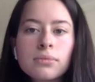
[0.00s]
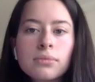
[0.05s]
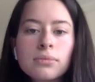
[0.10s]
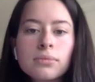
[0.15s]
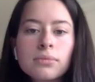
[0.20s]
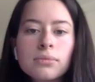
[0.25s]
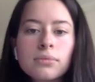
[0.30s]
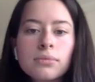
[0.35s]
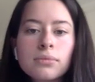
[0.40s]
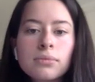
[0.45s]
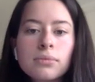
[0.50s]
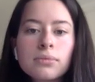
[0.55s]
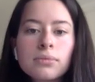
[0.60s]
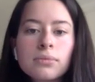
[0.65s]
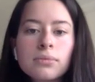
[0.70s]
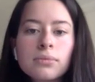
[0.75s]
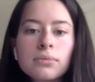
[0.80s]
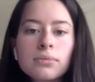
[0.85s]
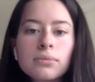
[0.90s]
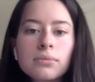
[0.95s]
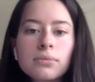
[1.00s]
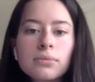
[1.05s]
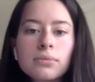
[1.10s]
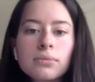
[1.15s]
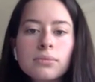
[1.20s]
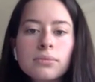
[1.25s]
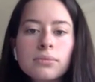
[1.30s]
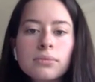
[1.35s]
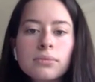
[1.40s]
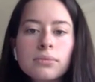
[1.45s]

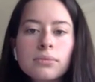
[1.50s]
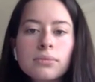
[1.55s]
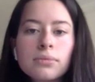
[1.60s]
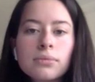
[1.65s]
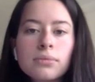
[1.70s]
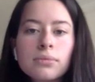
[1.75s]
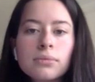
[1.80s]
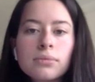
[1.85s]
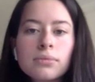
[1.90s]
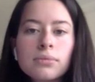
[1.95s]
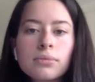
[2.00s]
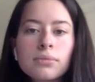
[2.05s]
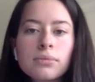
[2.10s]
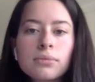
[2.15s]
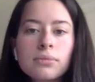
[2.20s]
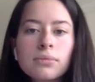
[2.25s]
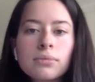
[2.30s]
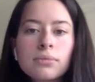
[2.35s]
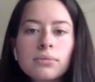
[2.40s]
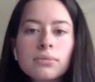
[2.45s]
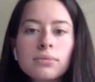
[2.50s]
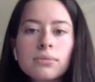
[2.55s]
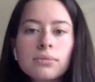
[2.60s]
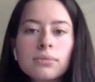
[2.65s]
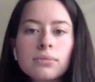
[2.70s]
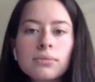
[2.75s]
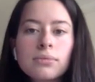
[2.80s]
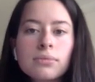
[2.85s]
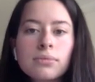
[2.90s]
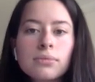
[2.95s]

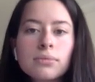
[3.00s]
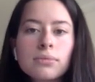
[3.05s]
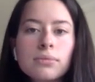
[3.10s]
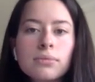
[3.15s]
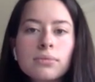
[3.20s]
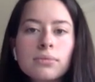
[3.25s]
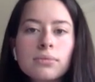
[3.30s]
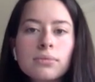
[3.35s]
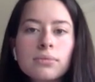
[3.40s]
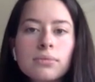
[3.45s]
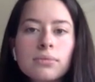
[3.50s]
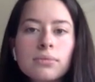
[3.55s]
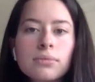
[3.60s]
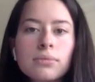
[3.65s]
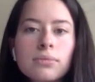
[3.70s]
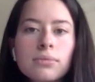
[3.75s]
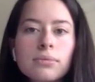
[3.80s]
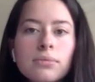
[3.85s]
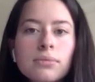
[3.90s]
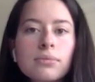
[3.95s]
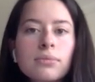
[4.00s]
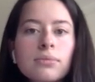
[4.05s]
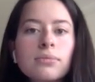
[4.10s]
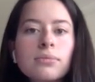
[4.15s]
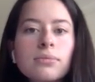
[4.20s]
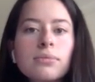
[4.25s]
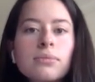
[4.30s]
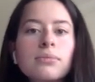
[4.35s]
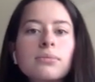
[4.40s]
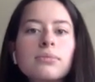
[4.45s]

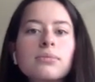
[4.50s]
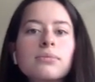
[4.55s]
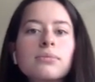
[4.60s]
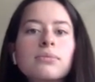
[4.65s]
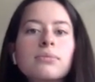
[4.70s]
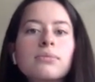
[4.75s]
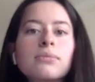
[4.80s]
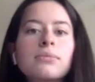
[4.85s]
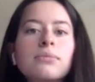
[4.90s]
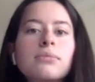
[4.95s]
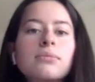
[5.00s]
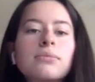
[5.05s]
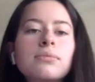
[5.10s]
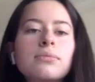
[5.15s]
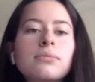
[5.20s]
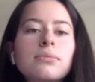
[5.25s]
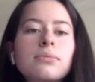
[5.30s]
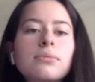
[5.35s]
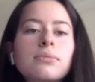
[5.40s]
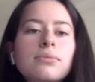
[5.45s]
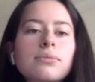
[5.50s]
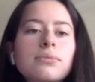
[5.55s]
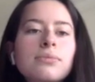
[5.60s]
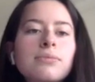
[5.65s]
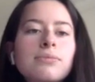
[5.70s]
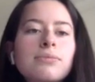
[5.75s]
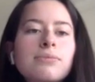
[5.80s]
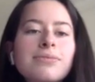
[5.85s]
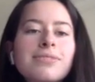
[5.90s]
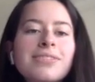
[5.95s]

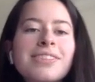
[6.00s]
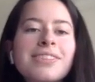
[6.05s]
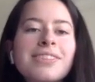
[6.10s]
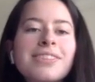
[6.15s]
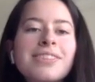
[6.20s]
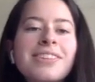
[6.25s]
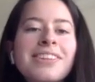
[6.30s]
The person shown says nothing.